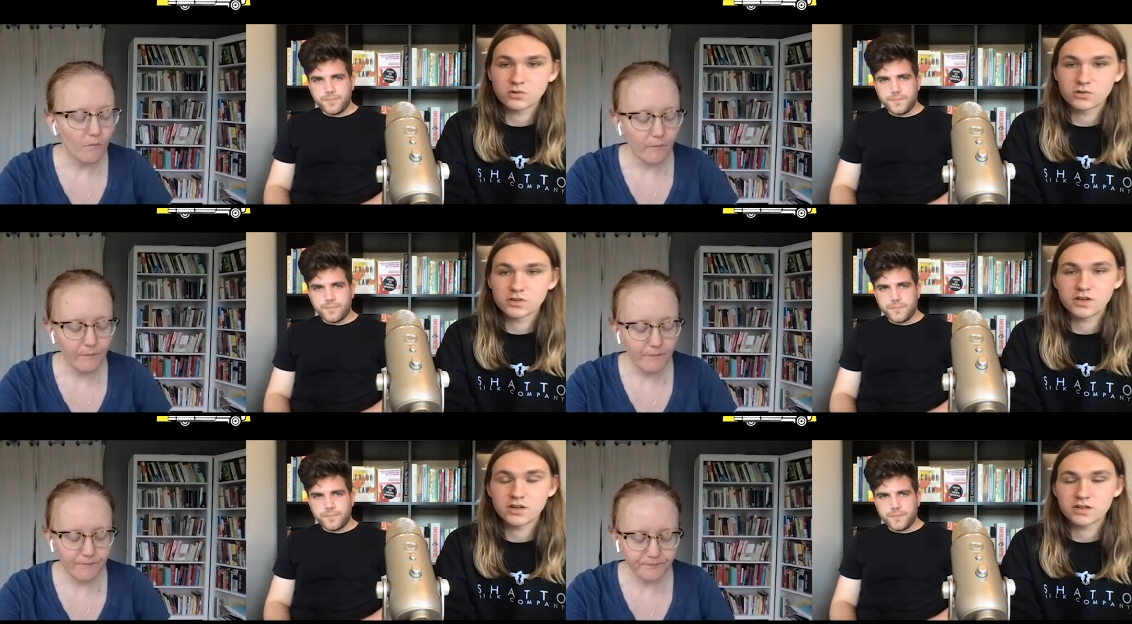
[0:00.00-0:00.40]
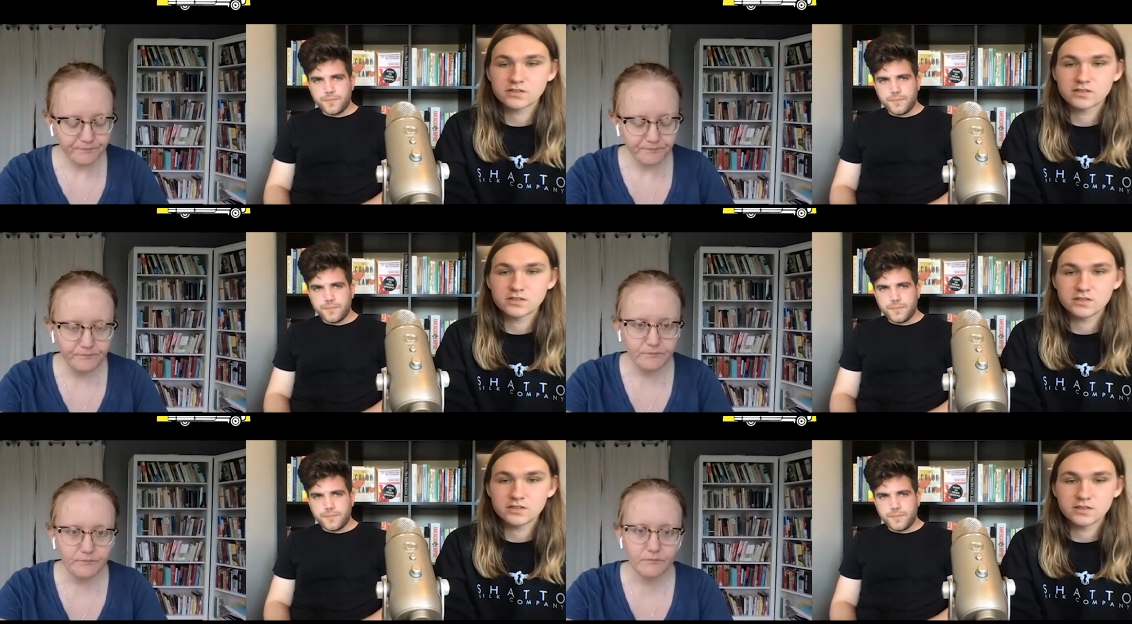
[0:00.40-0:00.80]

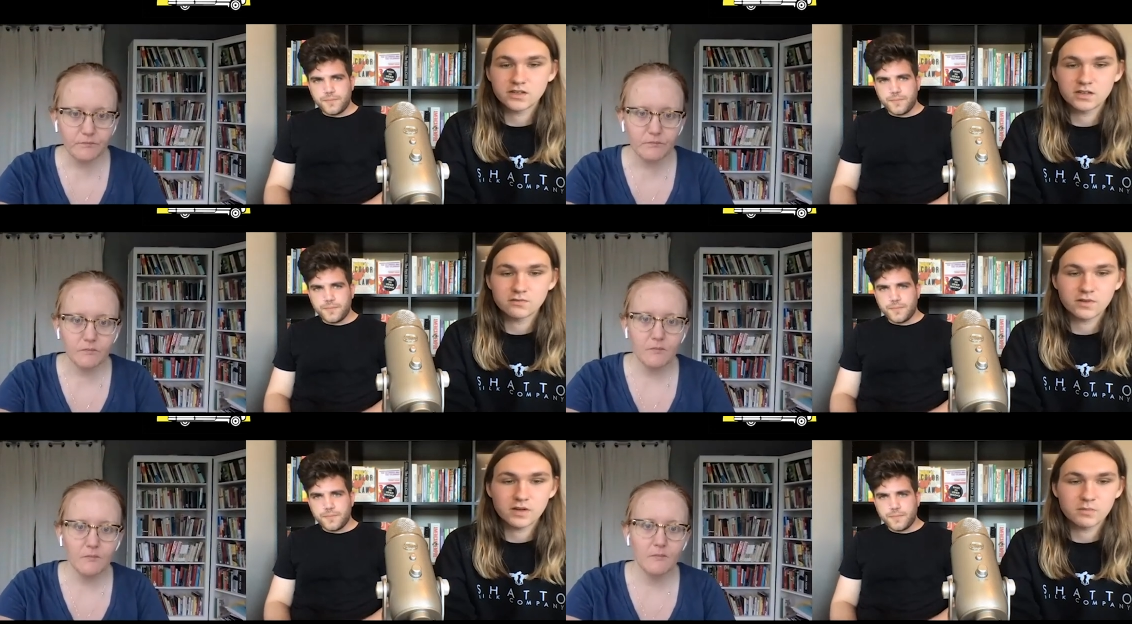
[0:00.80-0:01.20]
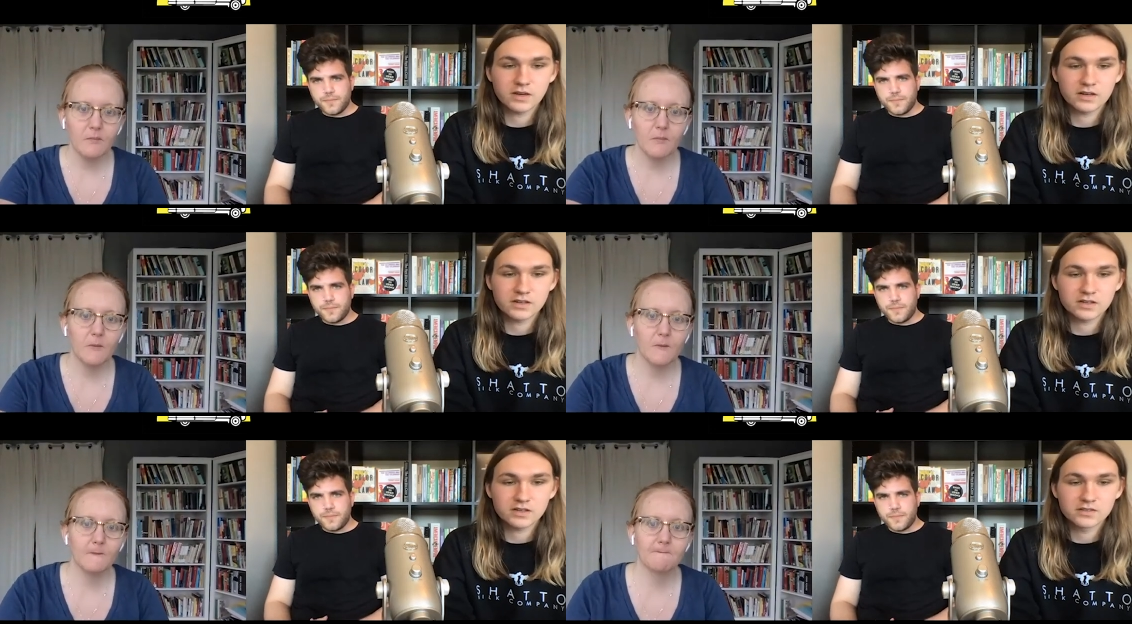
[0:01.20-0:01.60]
Speaker 1: orthodoxy and kind of fight back
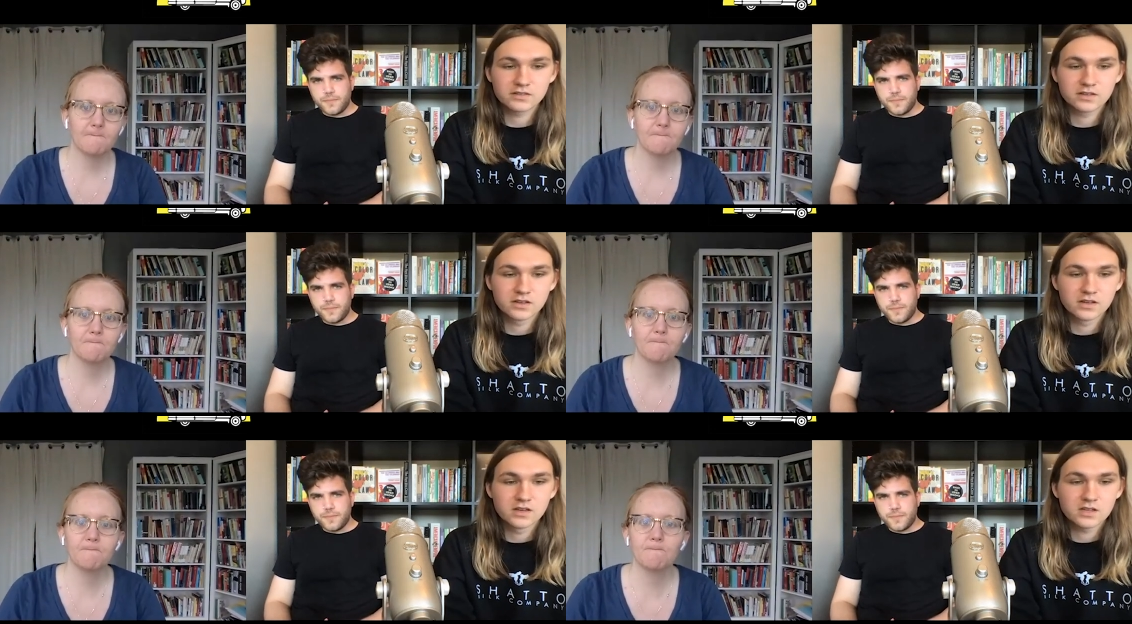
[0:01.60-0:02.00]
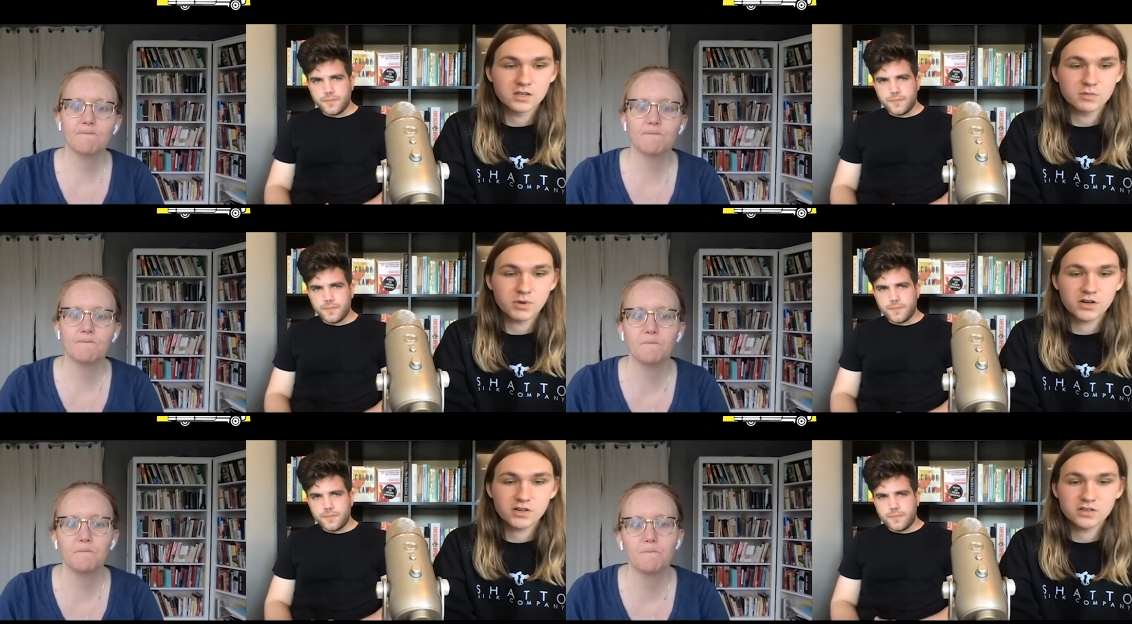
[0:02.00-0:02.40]
against the
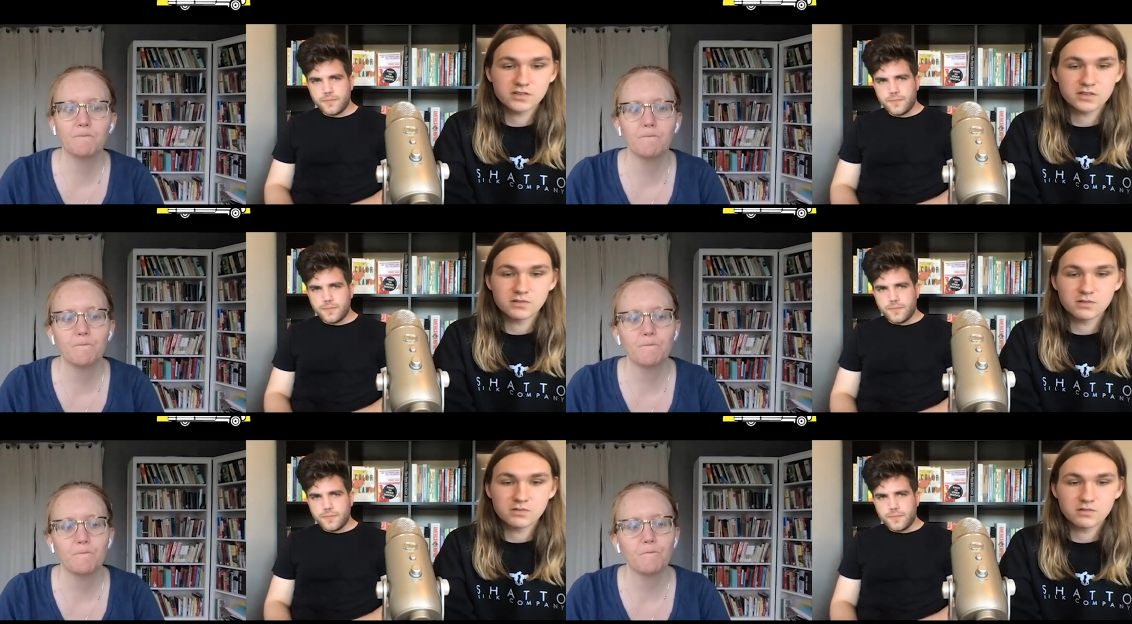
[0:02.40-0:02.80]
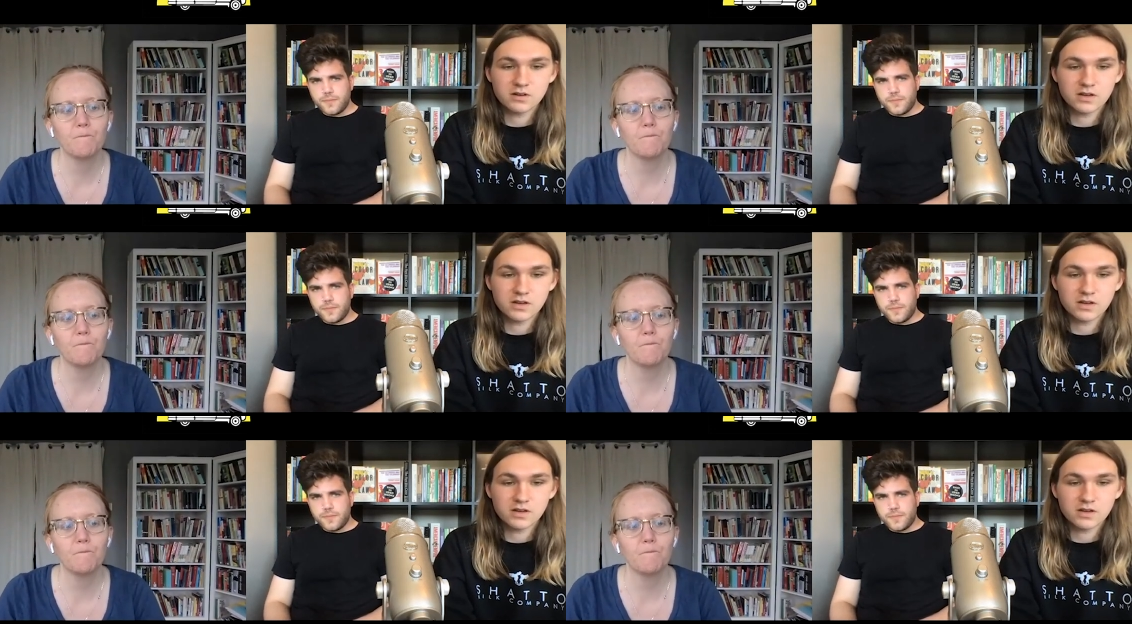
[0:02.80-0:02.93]
parties. And